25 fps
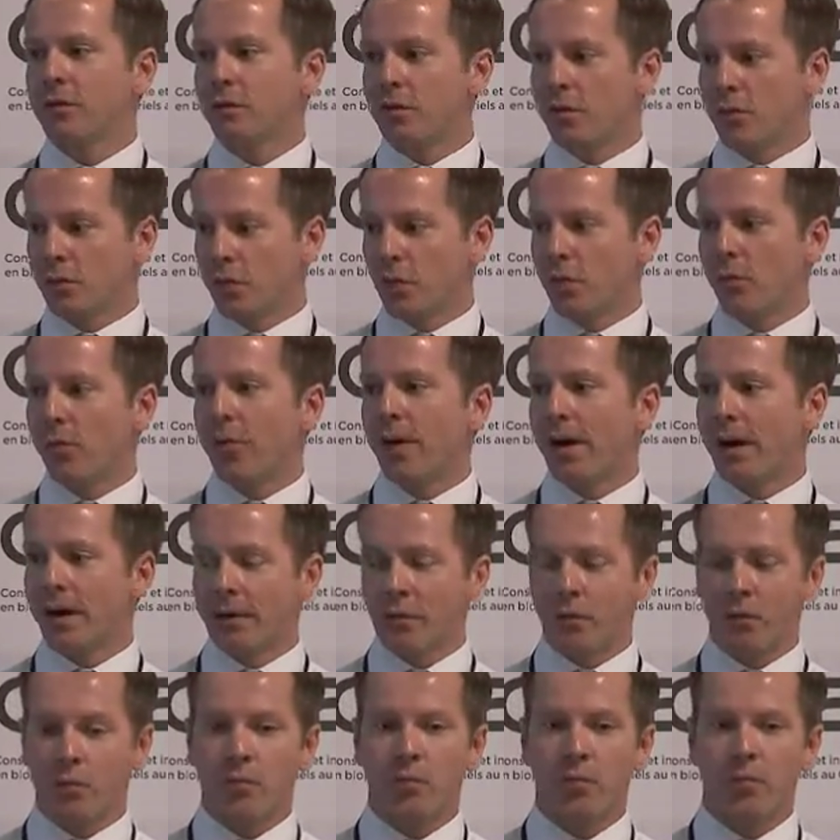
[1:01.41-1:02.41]
to a
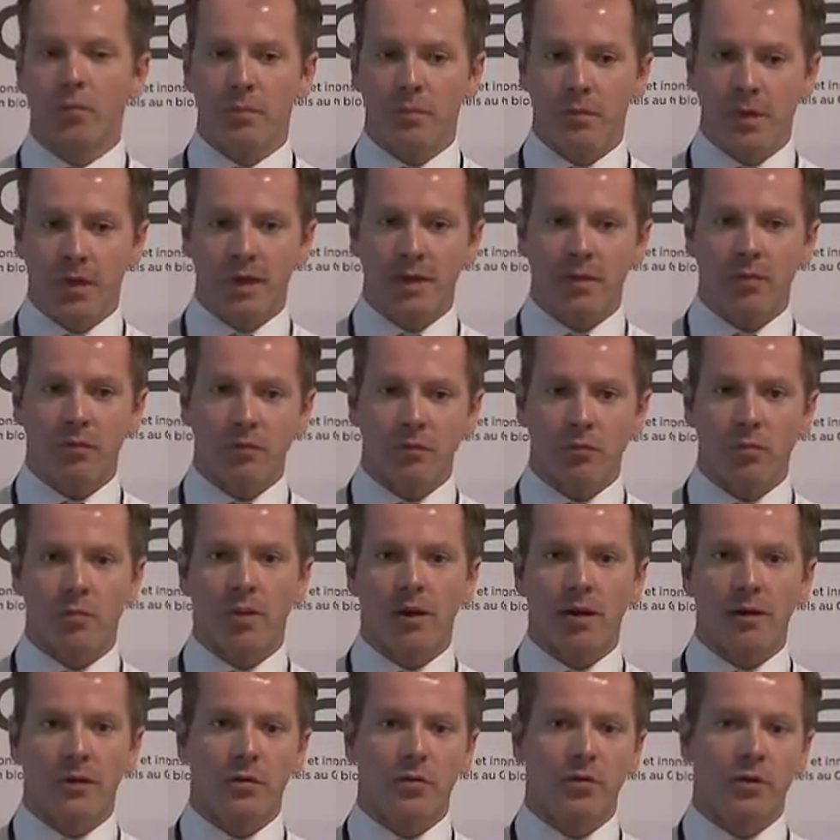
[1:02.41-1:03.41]
bio-based or
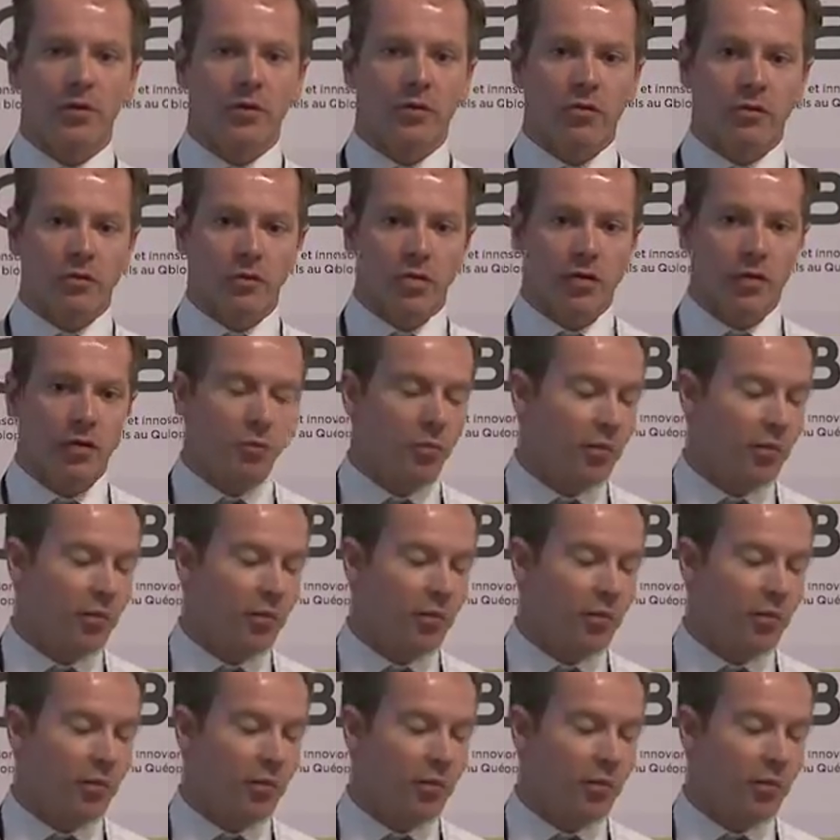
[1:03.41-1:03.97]
bio-industrial